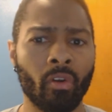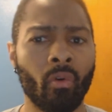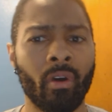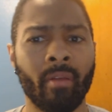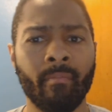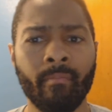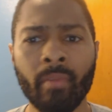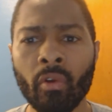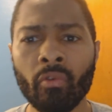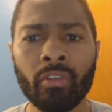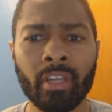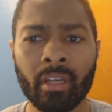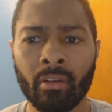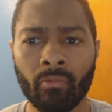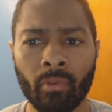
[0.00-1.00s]
doing
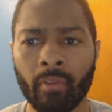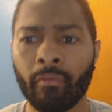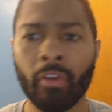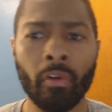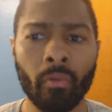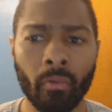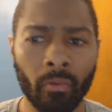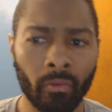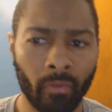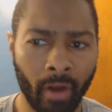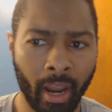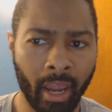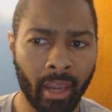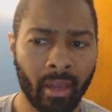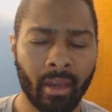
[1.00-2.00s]
music reviews,
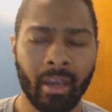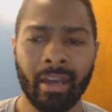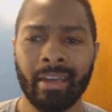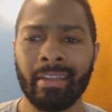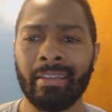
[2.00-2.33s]
right?